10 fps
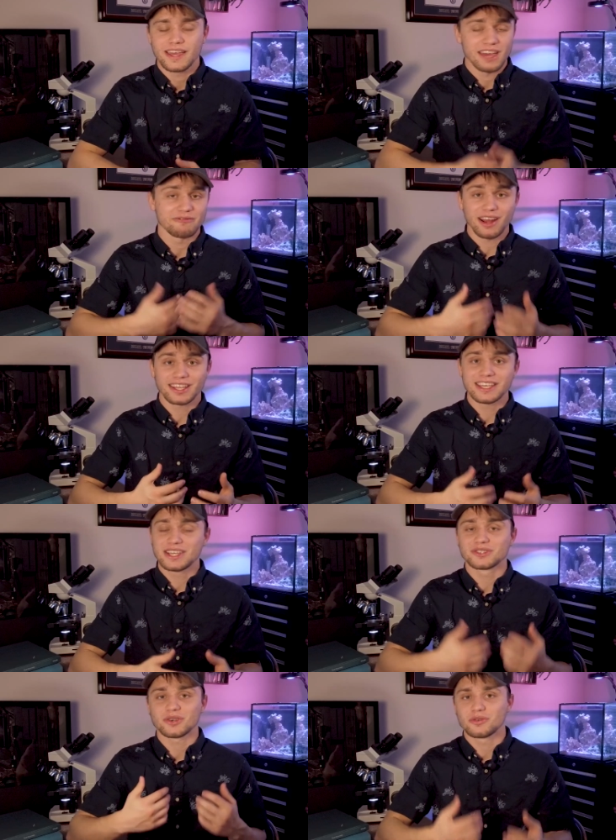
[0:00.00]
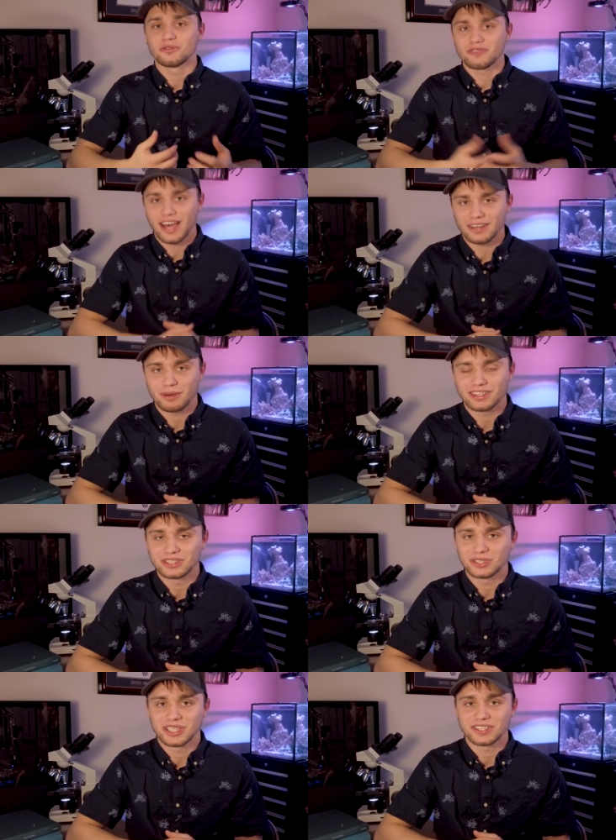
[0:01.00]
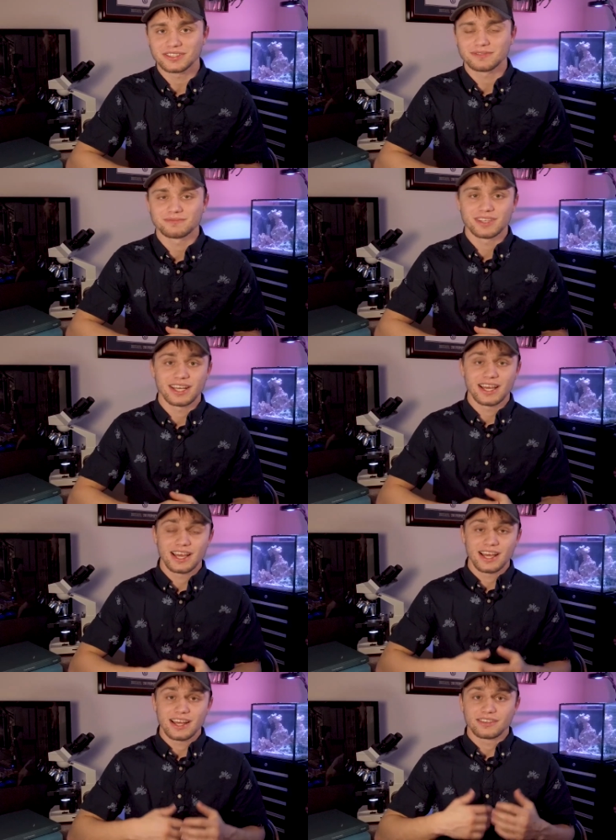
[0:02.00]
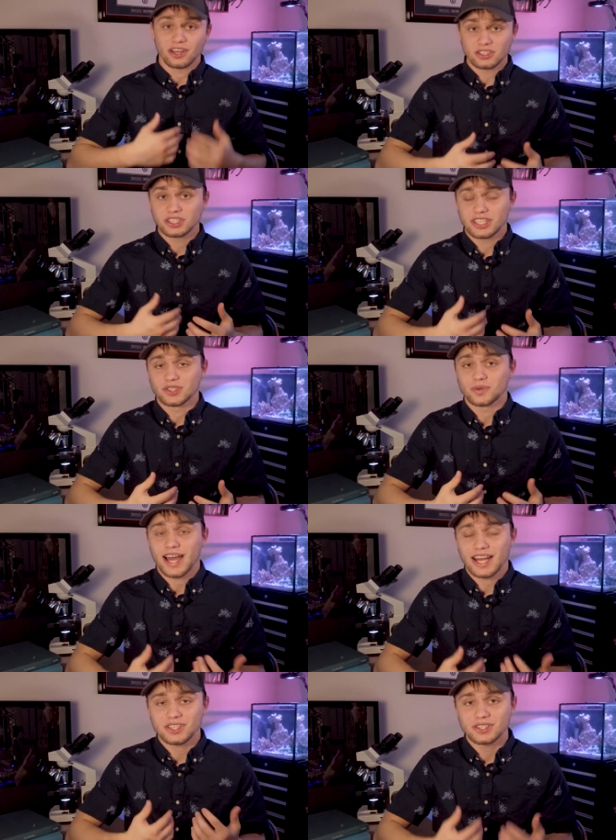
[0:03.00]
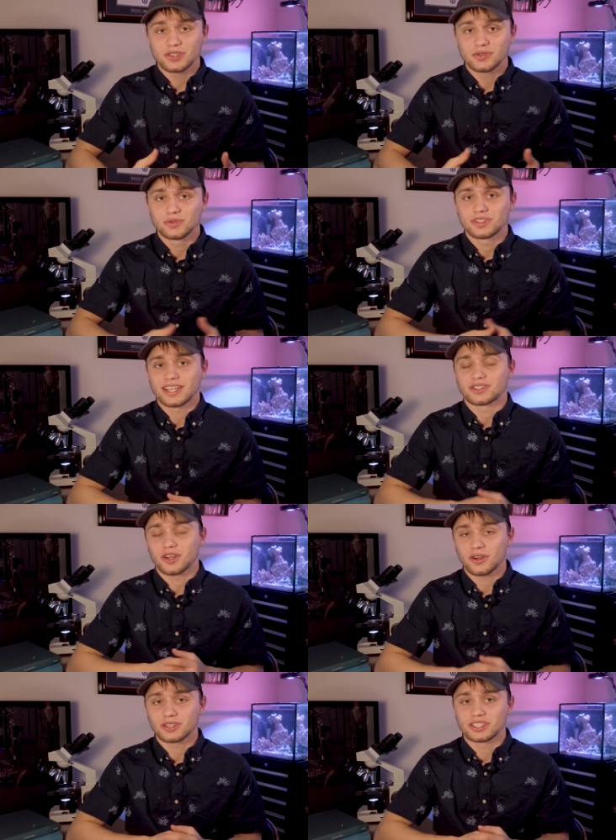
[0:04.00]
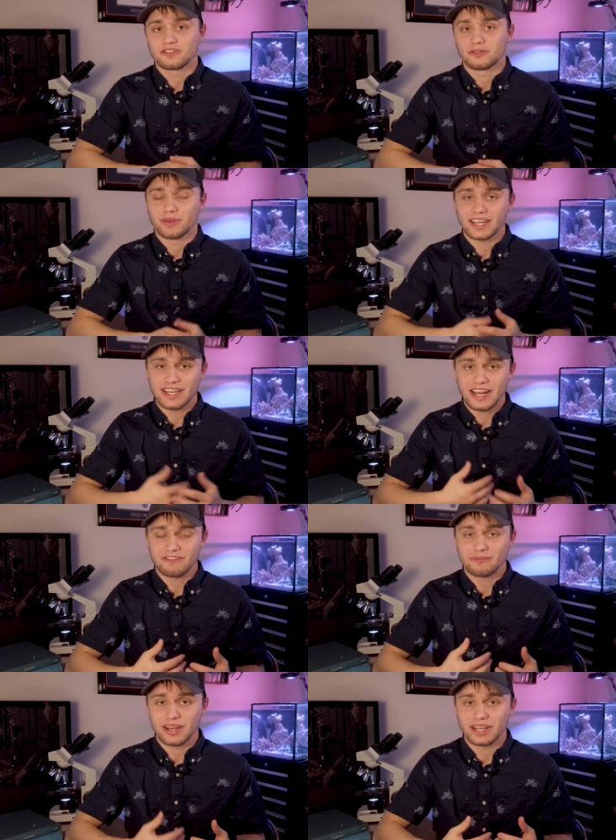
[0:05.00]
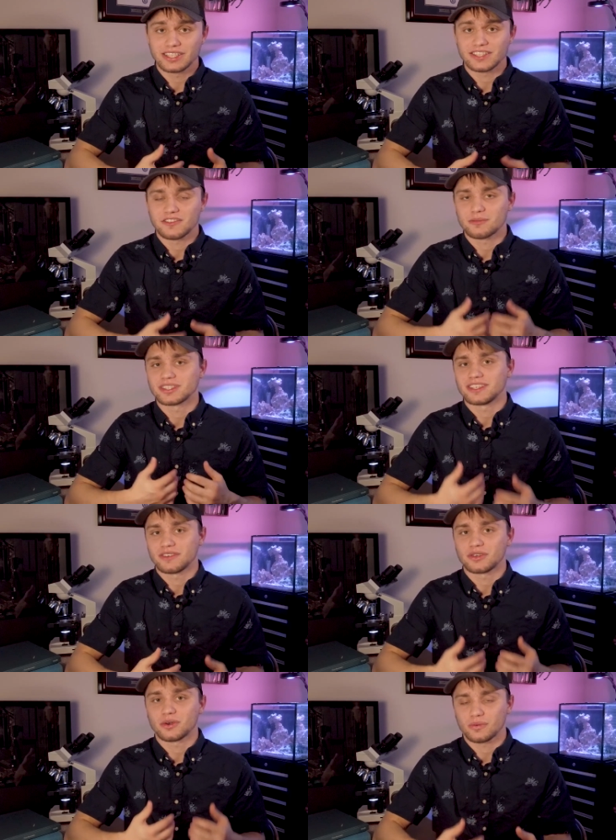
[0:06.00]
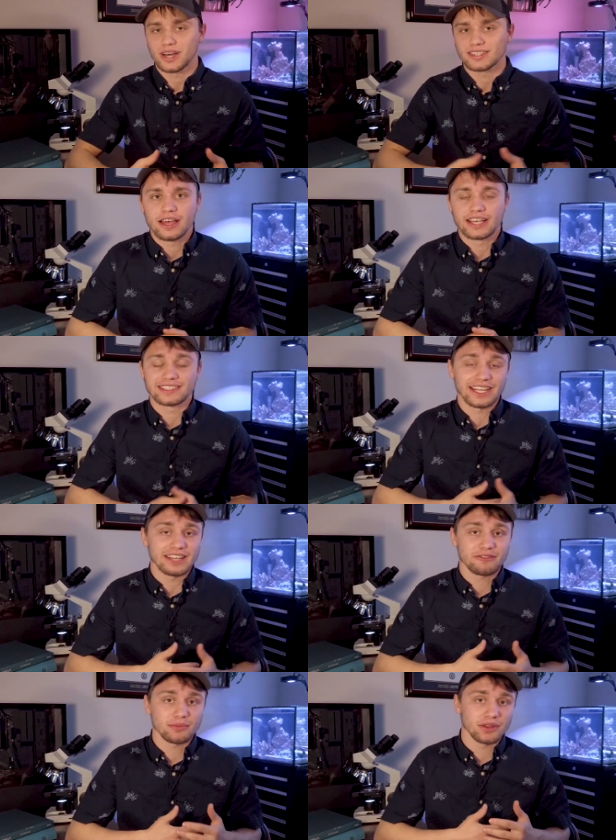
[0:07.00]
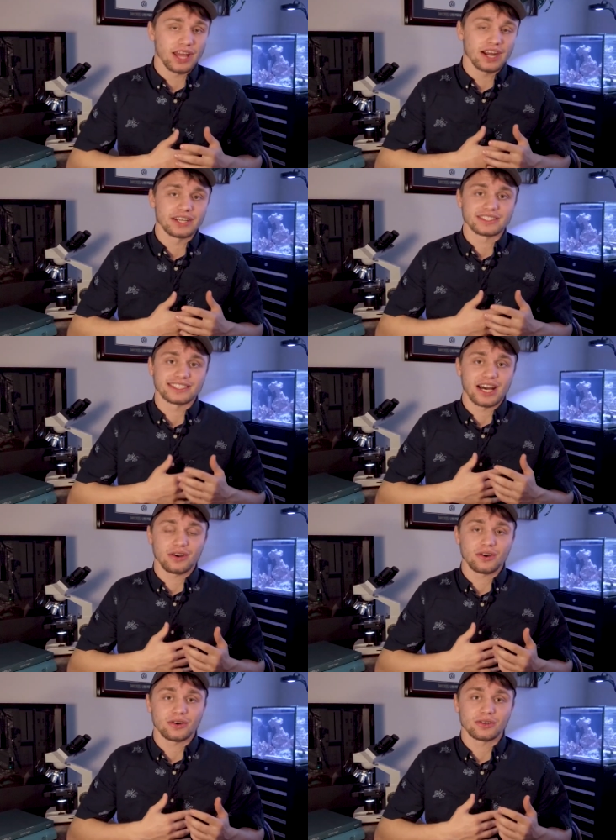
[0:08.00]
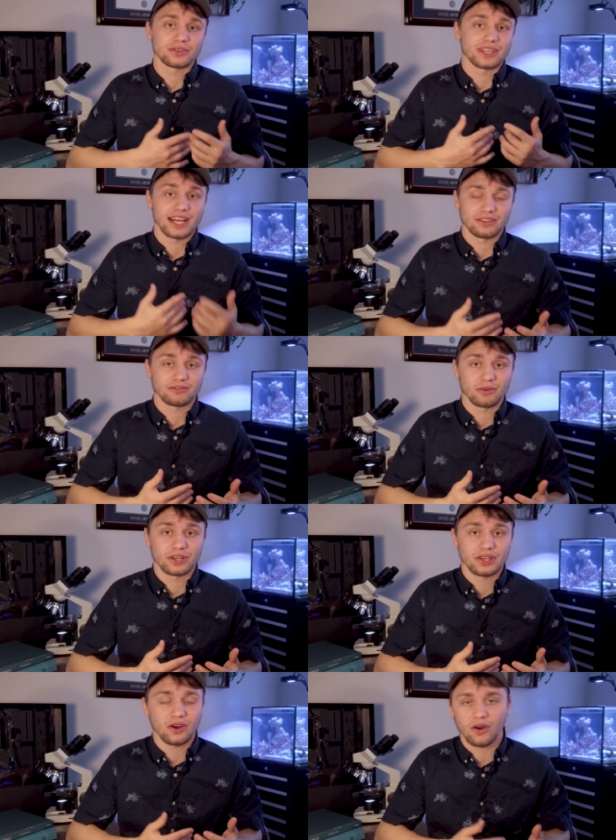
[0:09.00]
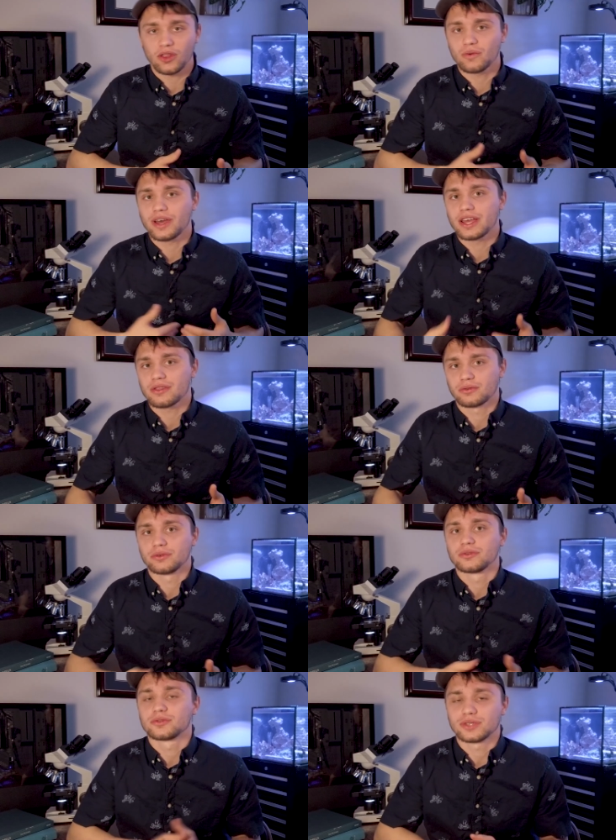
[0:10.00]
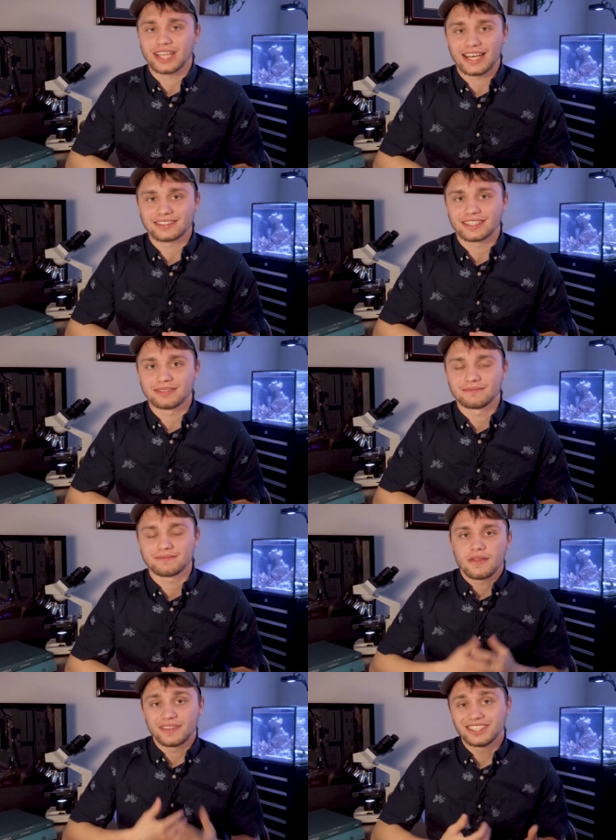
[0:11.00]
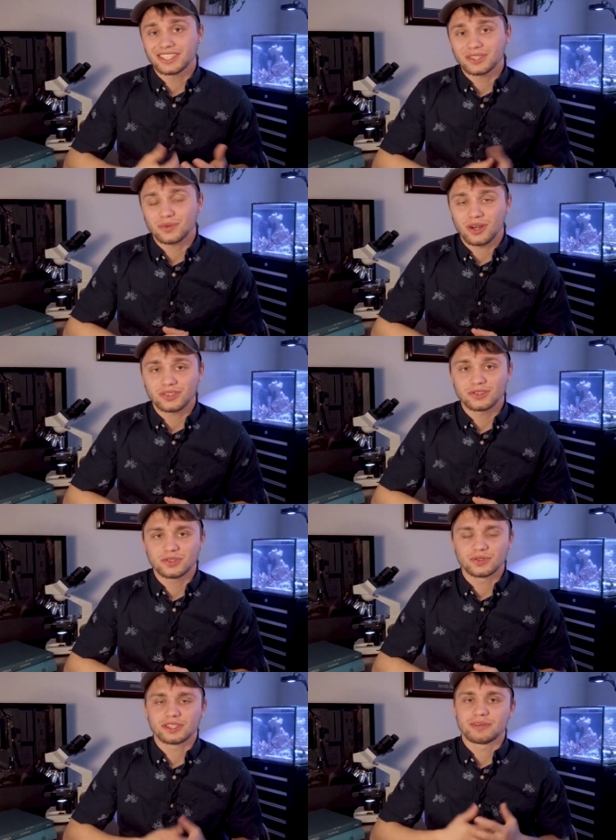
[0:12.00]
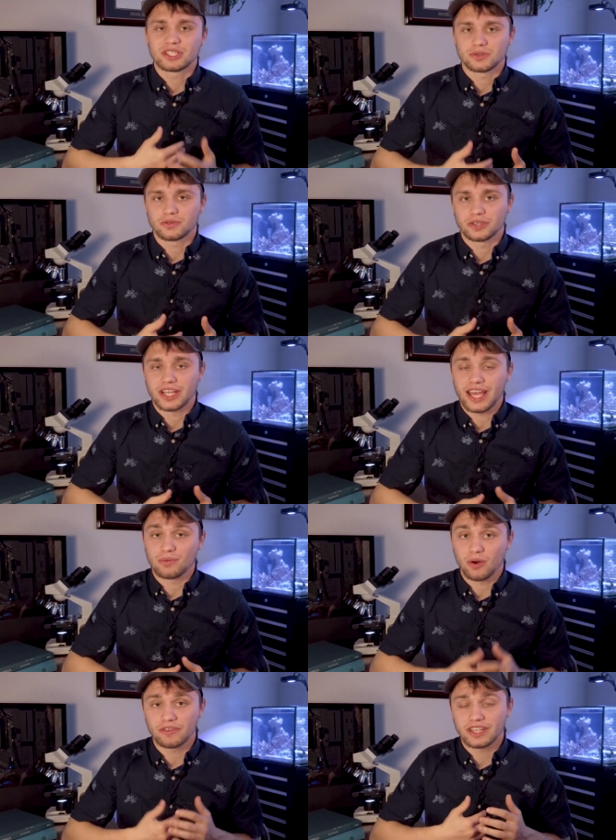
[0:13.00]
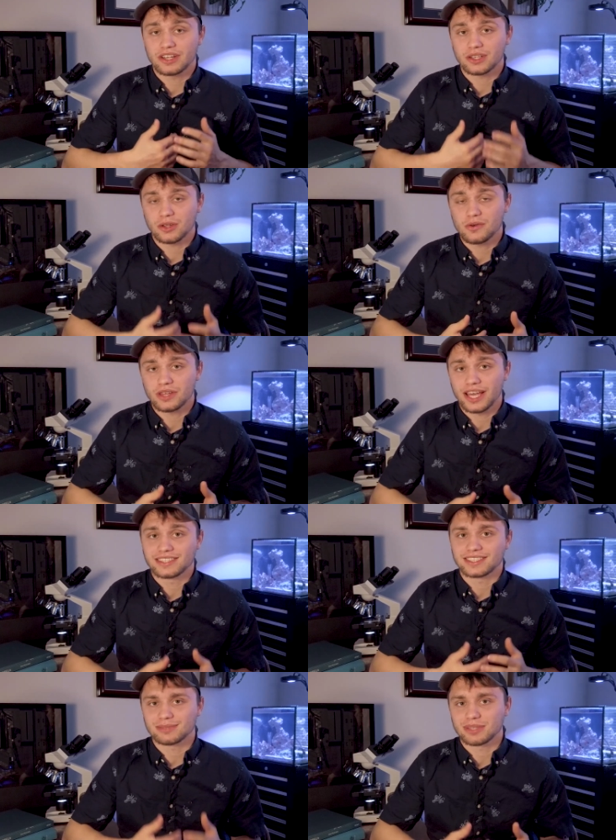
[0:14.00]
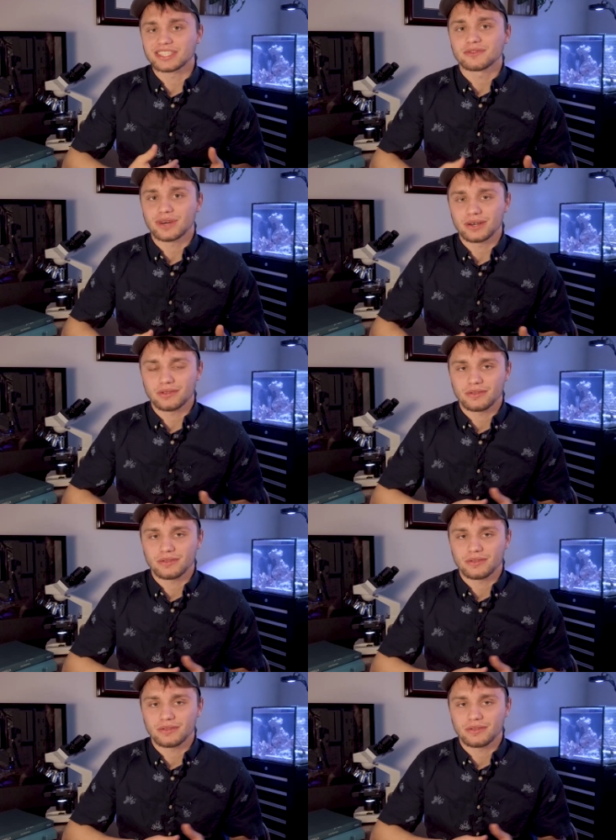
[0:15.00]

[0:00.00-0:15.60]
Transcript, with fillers: And finally, here's our cool fact about these shells. Tusk shells were actually used as currency for many Native Americans of the Pacific Northwest, extending from the areas now called California all the way through to Alaska. These shells were also used to make jewelry and woven into clothing as displays of wealth.